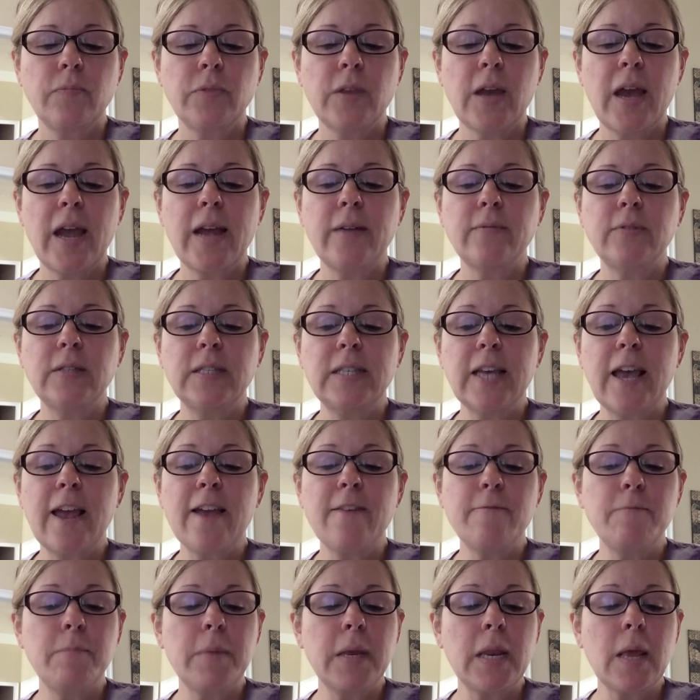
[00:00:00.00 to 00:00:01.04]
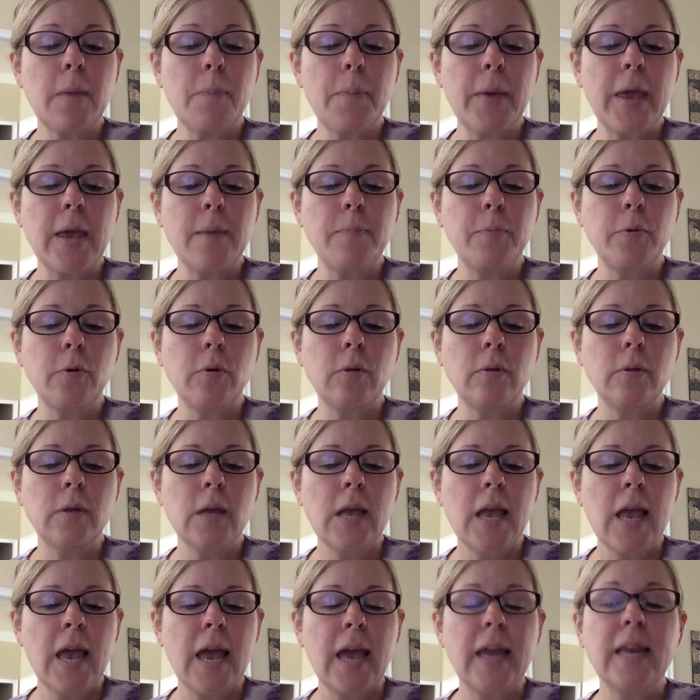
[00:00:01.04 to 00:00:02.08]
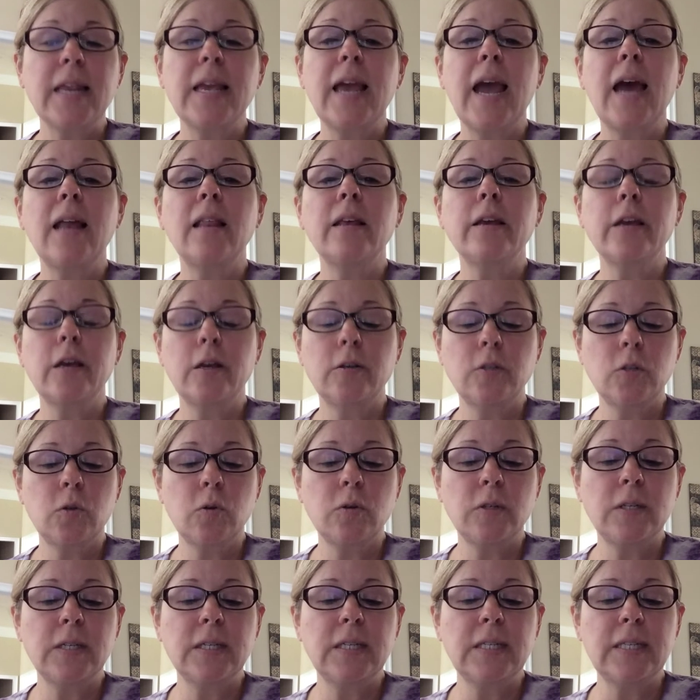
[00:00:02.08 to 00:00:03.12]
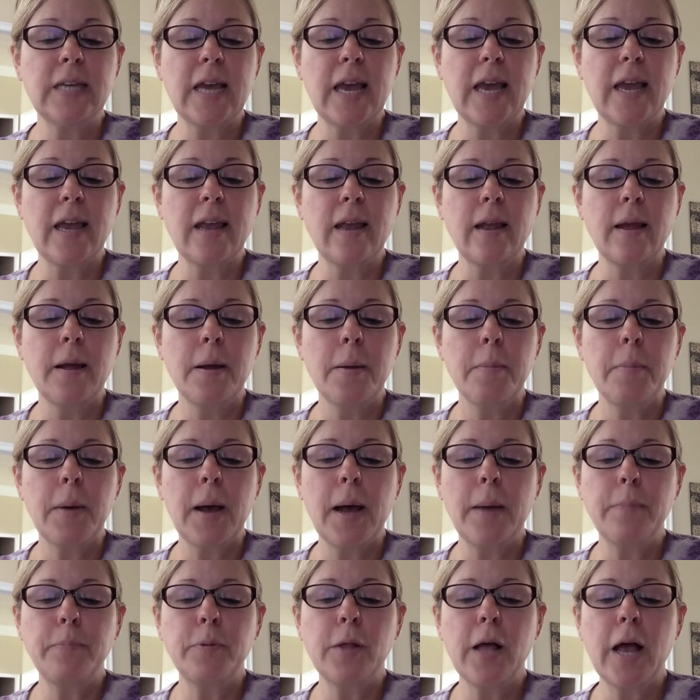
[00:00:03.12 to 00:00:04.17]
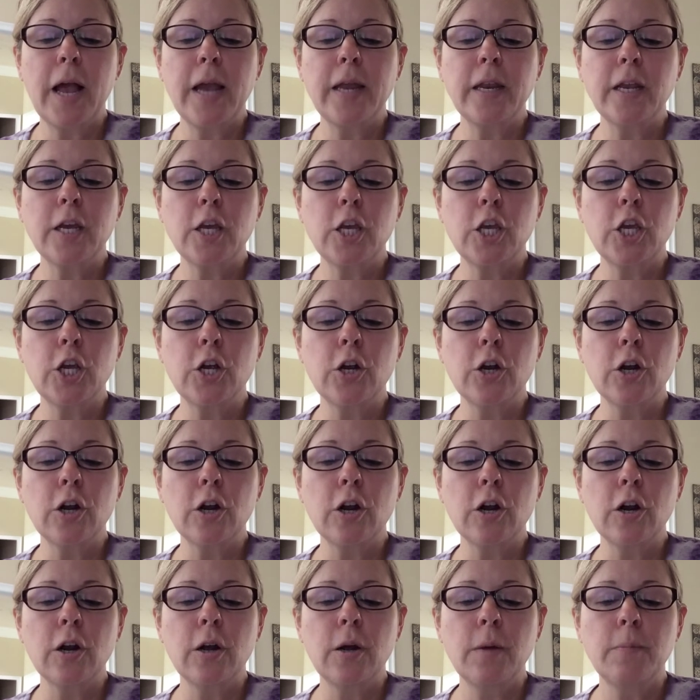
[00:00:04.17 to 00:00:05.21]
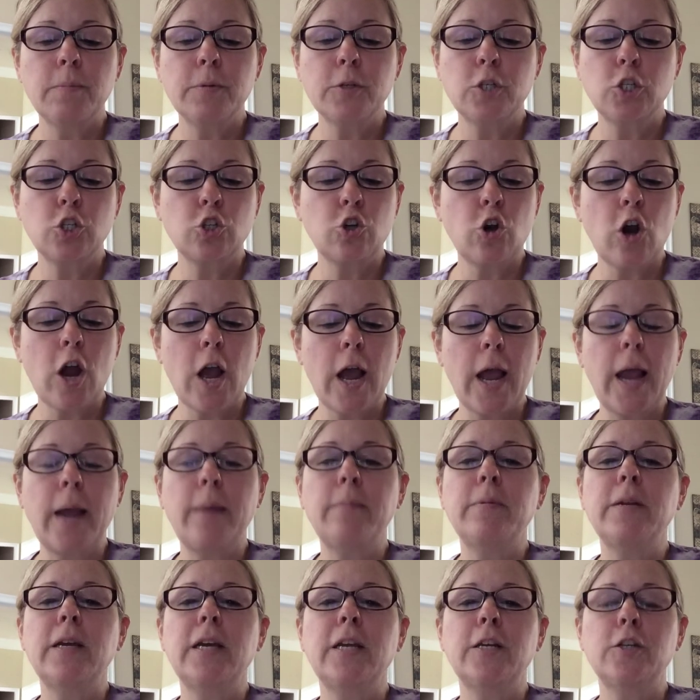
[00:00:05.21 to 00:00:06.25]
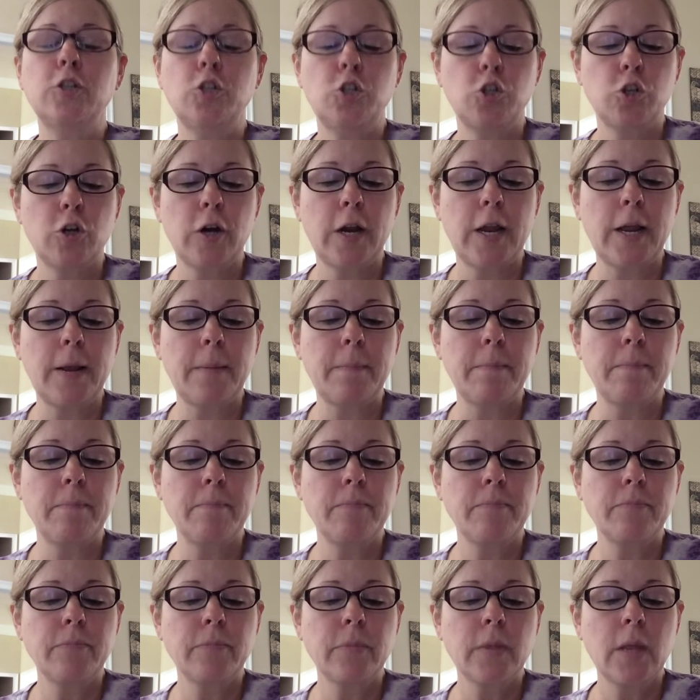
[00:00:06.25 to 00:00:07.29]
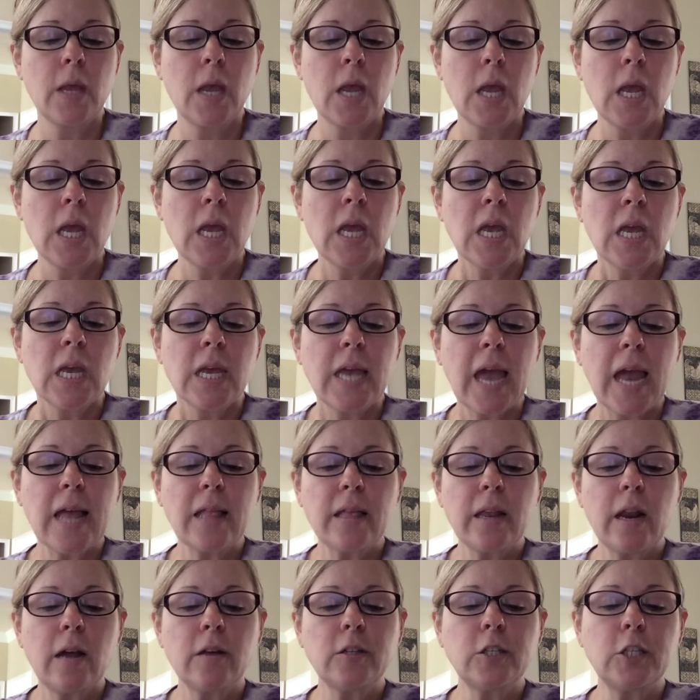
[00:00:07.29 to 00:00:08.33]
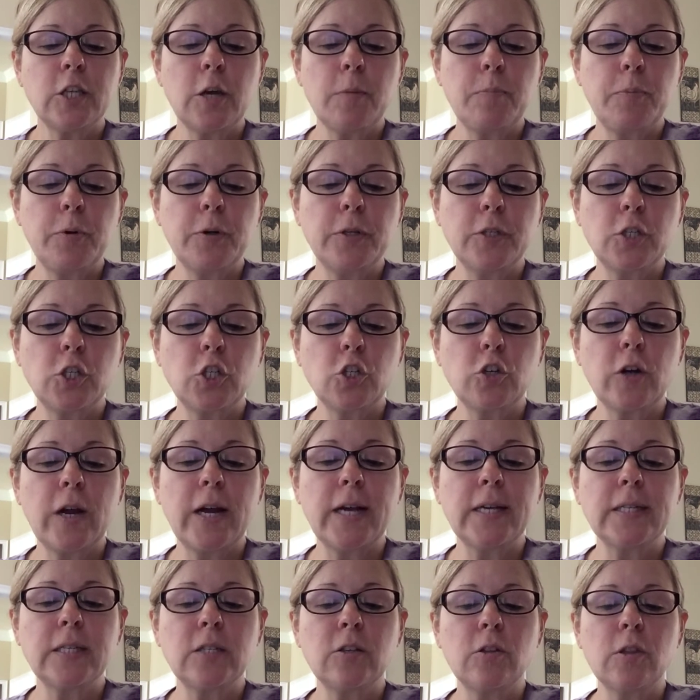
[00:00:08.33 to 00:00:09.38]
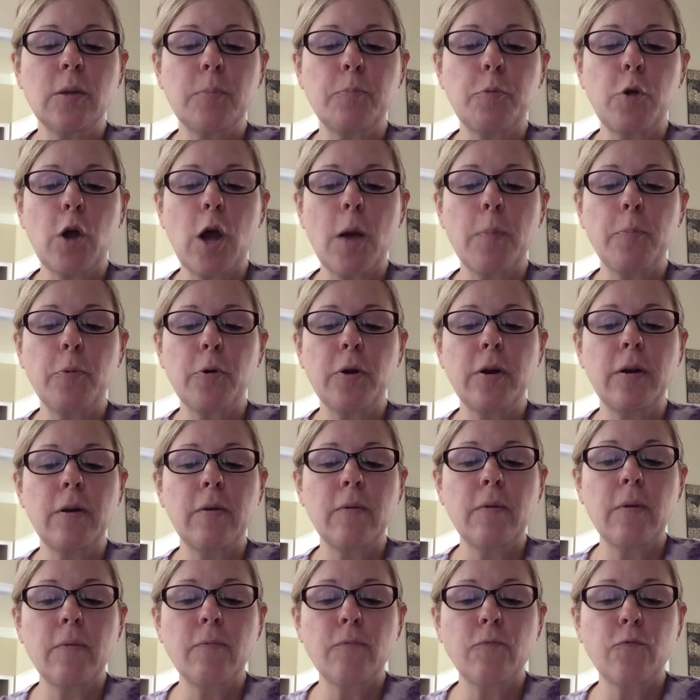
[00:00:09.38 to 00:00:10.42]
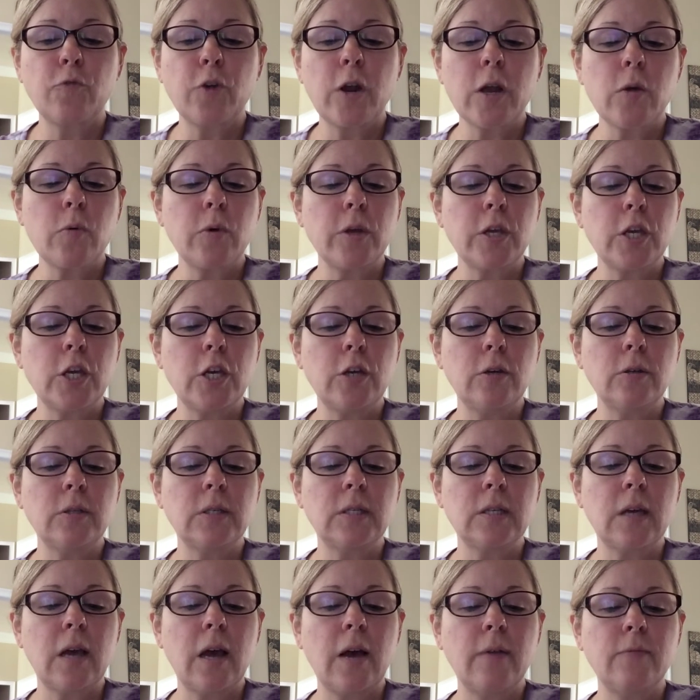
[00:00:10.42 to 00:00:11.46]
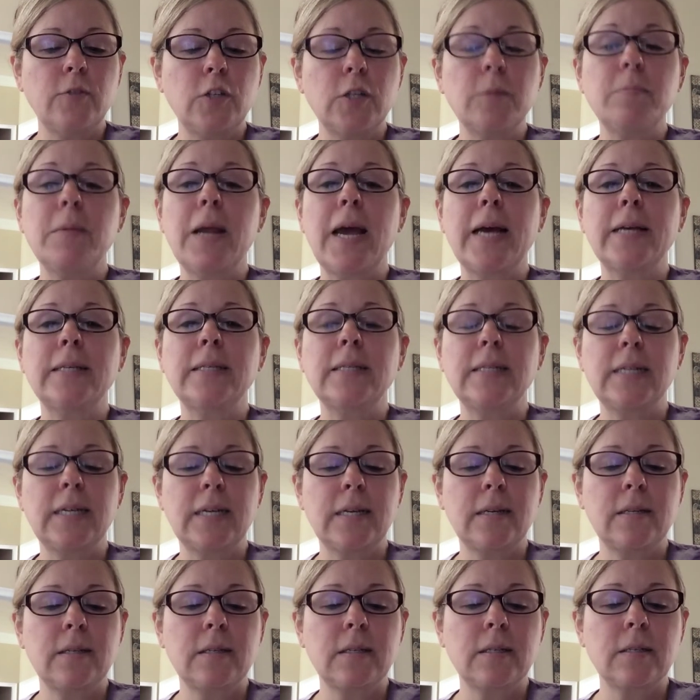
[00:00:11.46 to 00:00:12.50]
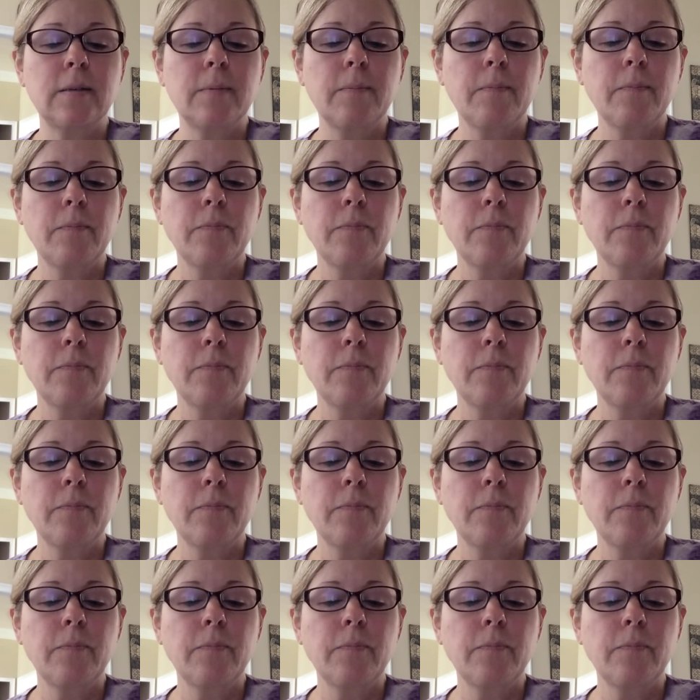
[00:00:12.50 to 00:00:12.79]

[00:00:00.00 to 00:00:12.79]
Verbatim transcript: I have saved many people, and Galen goes on to say, by applying a cure prescribed in a dream. Galen also put stress on the proper and frequent use of gymnastics,